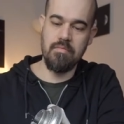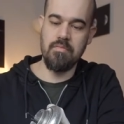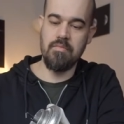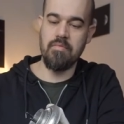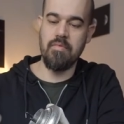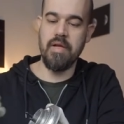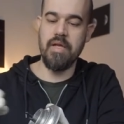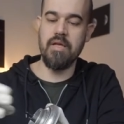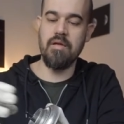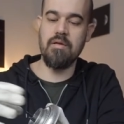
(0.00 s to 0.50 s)

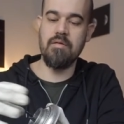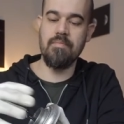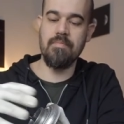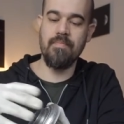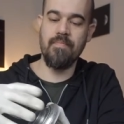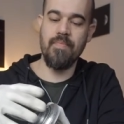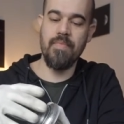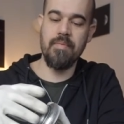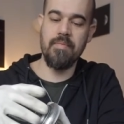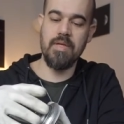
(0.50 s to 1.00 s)
ring
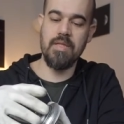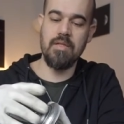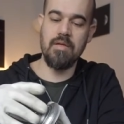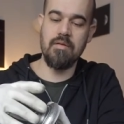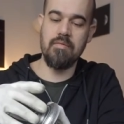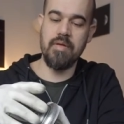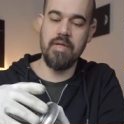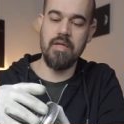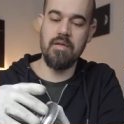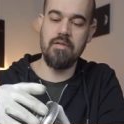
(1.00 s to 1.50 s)
metal
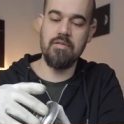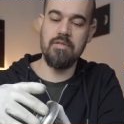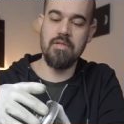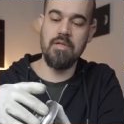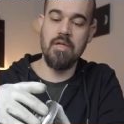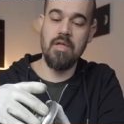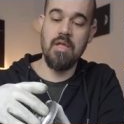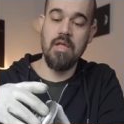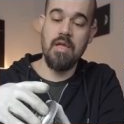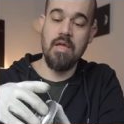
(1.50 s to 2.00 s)
rings
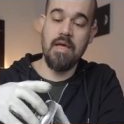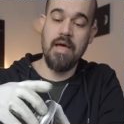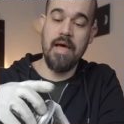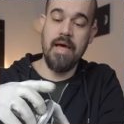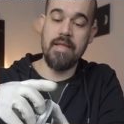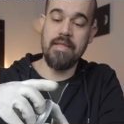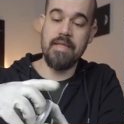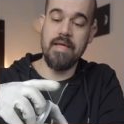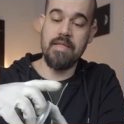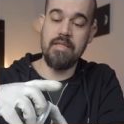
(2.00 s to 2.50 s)

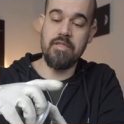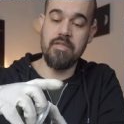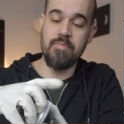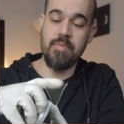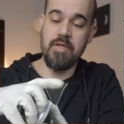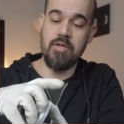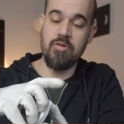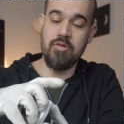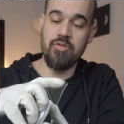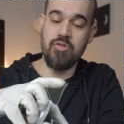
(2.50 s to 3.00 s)
and that is
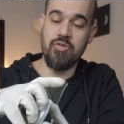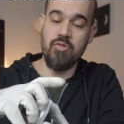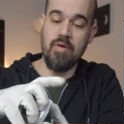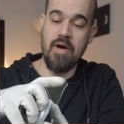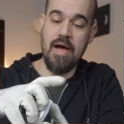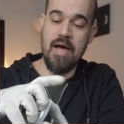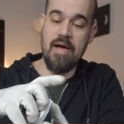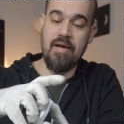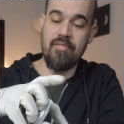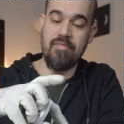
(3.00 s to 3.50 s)
because you
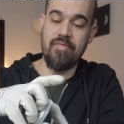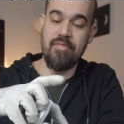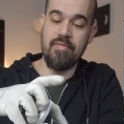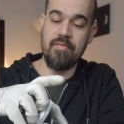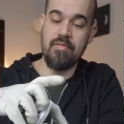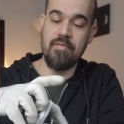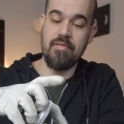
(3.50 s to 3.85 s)
have